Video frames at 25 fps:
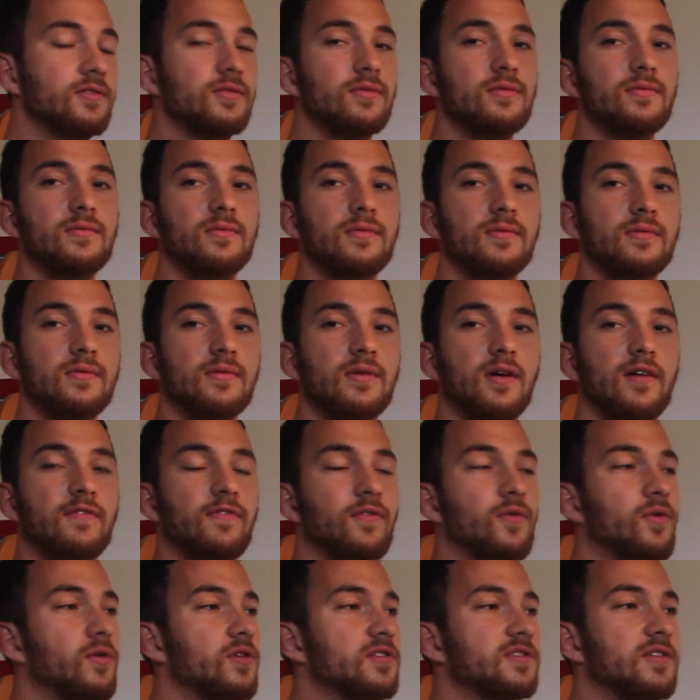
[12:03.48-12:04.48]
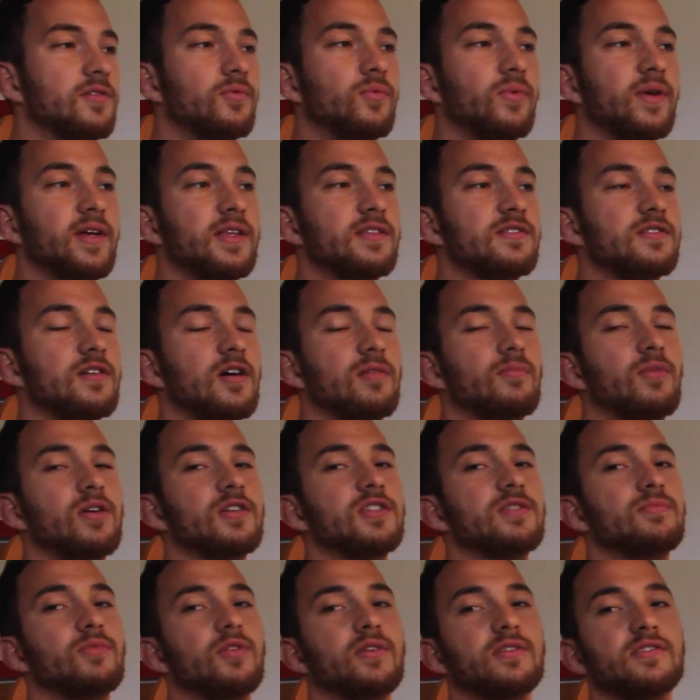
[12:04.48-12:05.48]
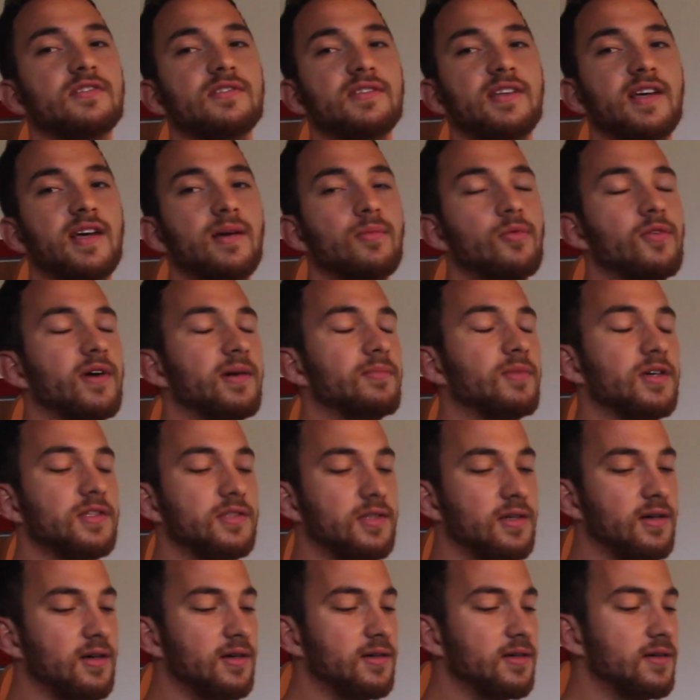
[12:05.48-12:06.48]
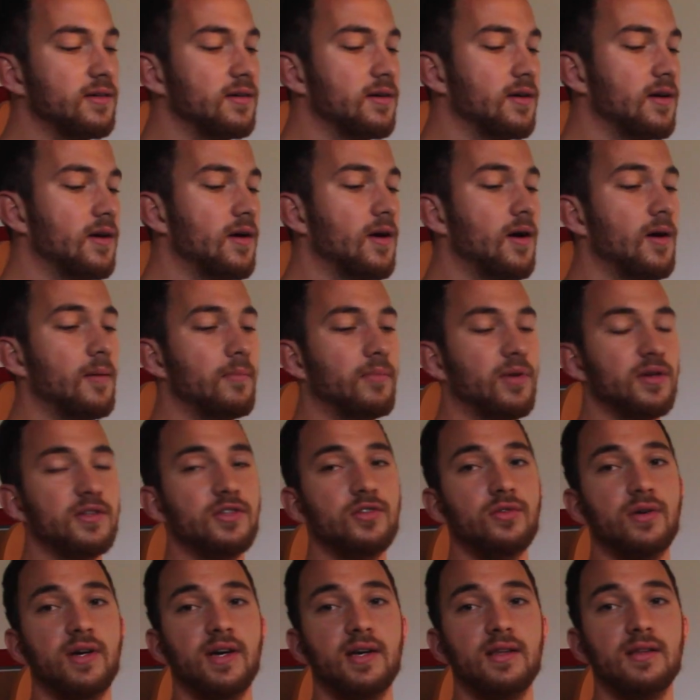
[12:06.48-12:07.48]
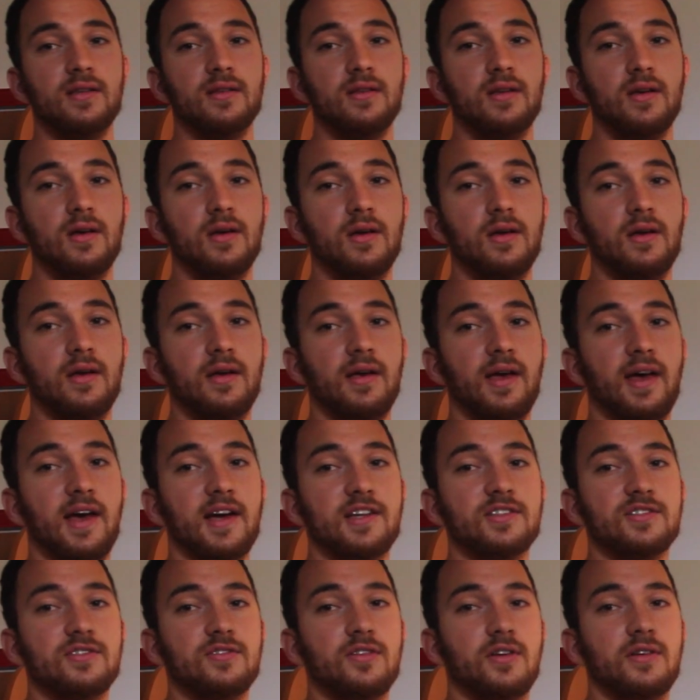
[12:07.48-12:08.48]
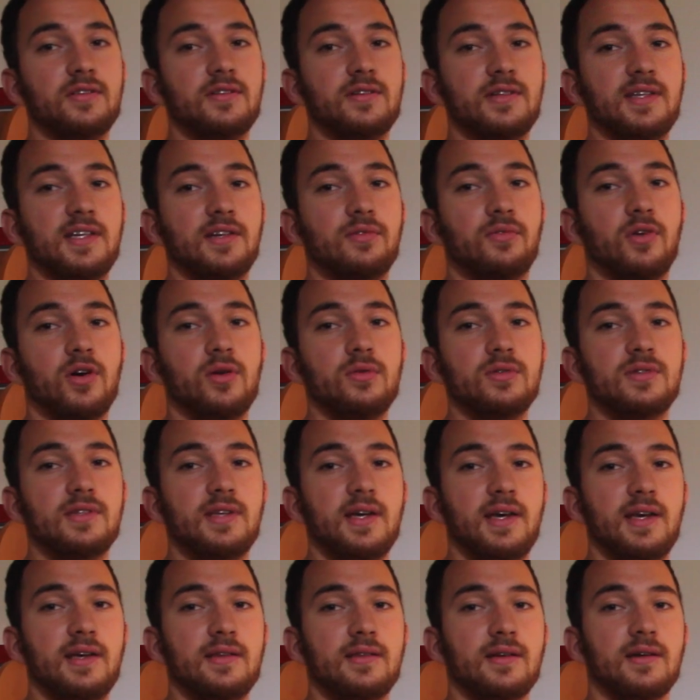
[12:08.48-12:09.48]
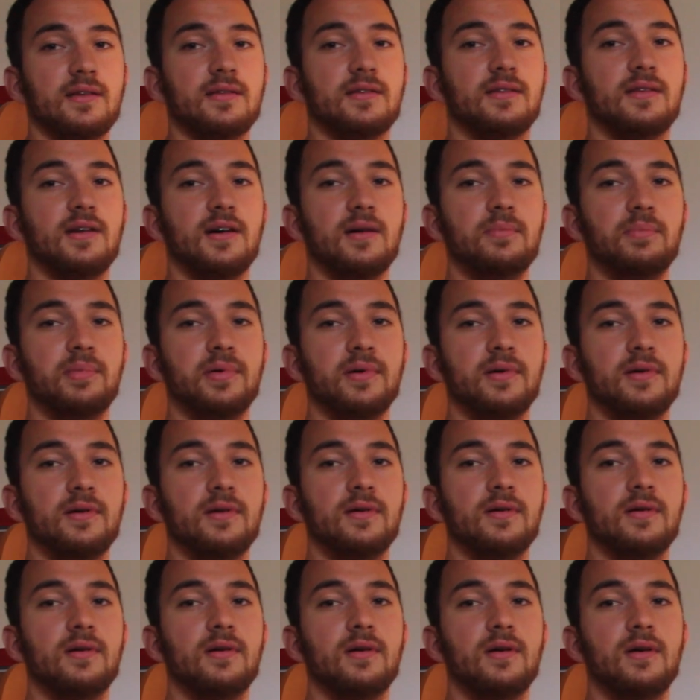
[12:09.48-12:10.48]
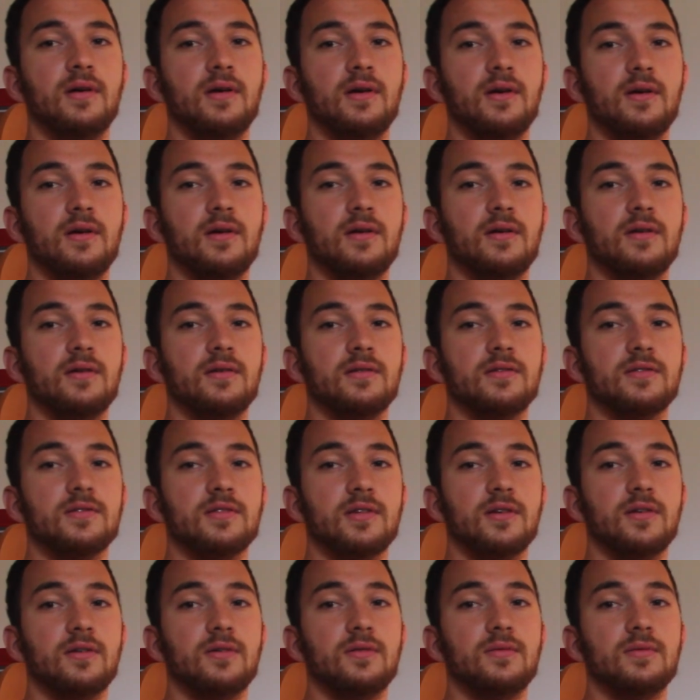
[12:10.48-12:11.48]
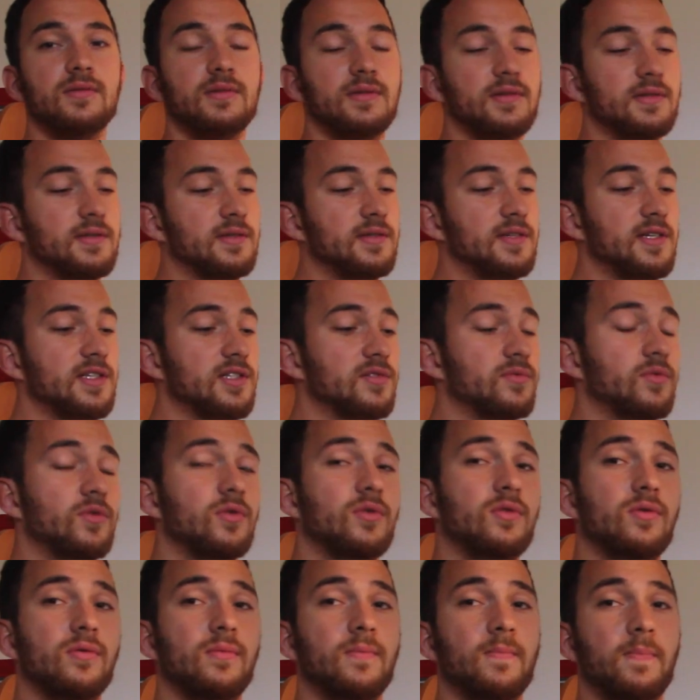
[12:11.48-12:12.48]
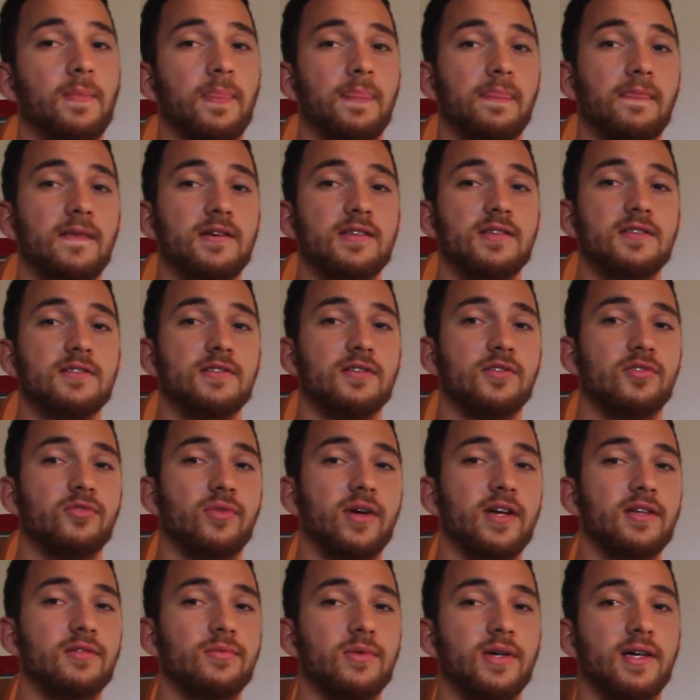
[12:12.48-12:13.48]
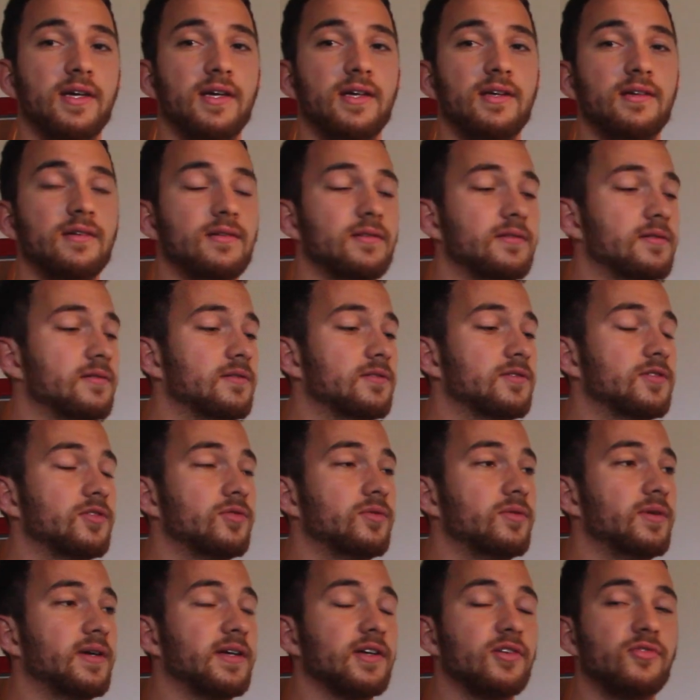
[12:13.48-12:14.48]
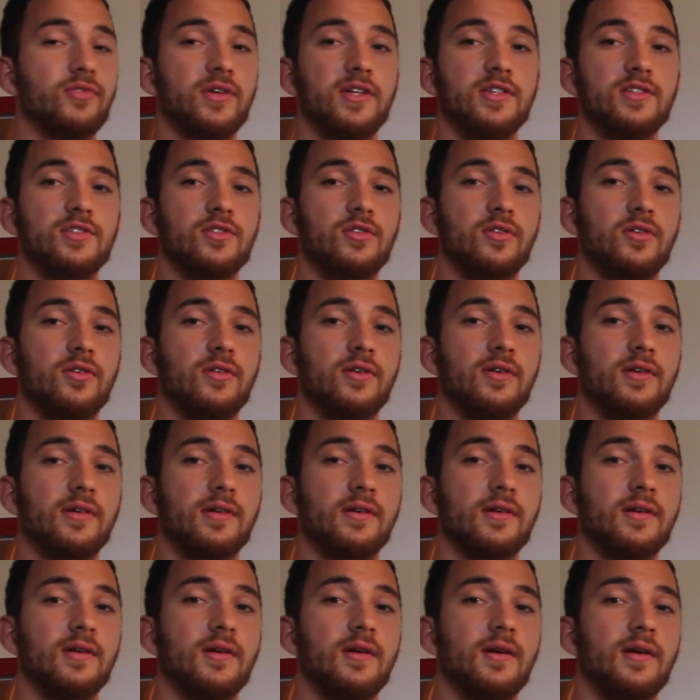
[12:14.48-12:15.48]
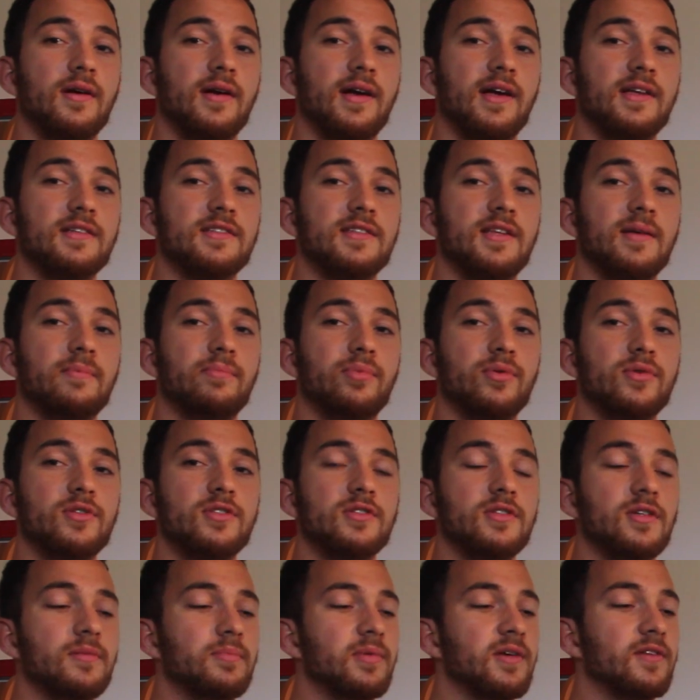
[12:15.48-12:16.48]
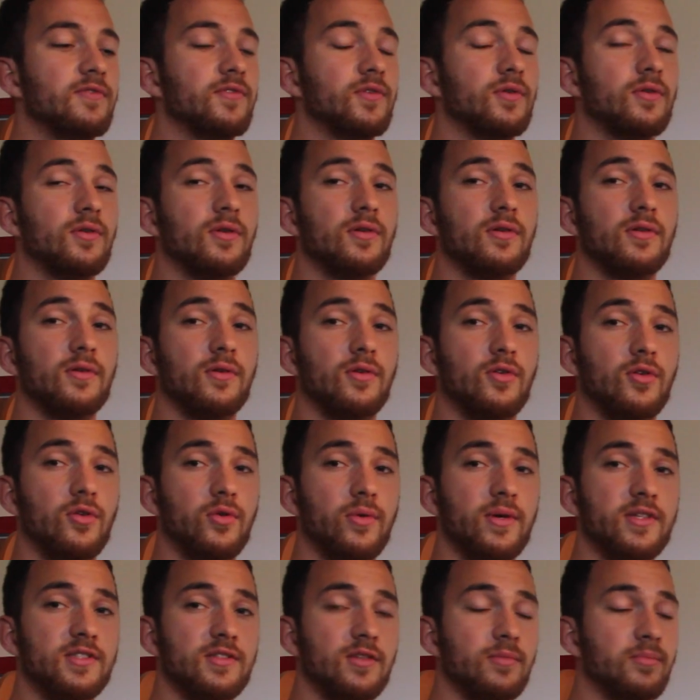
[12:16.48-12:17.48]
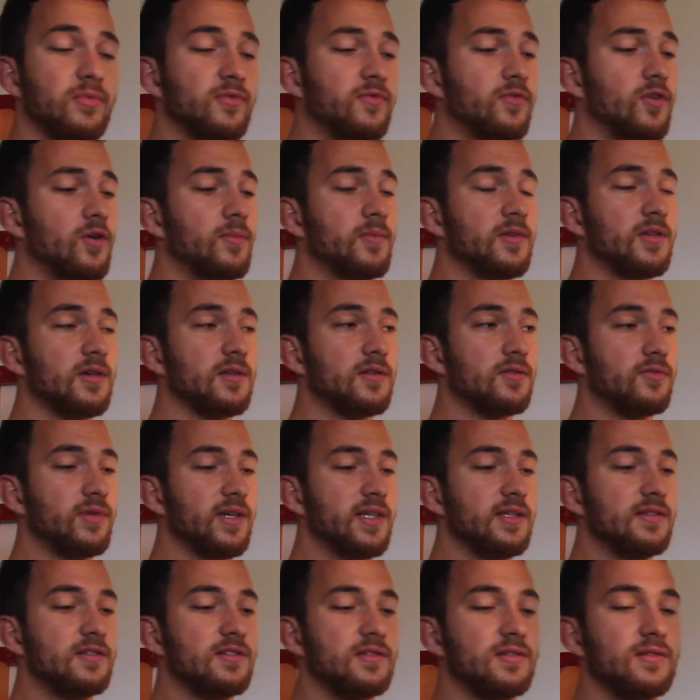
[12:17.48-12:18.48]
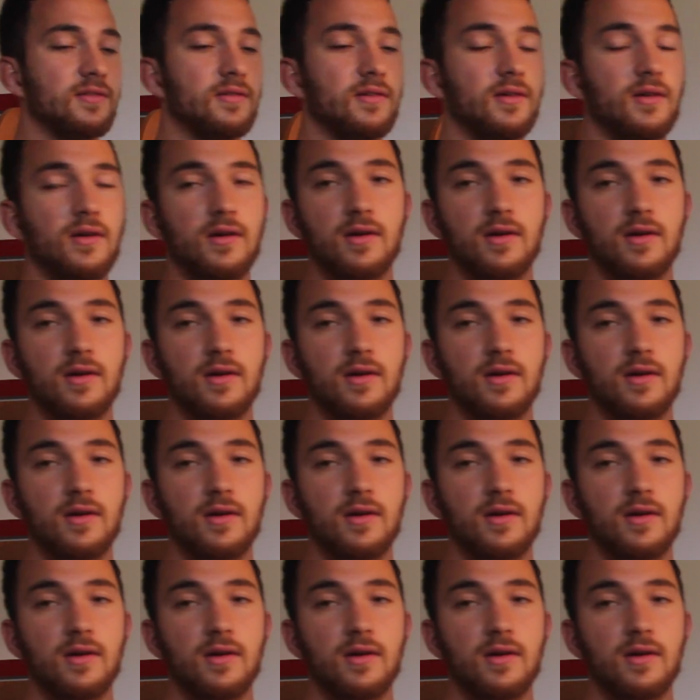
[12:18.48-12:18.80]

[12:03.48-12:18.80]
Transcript: do. Of course the rings are much more unstable and much harder, but you can externally rotate on top. So this is a great way to increase your handstand push-up if your goal is to perform it on the rings.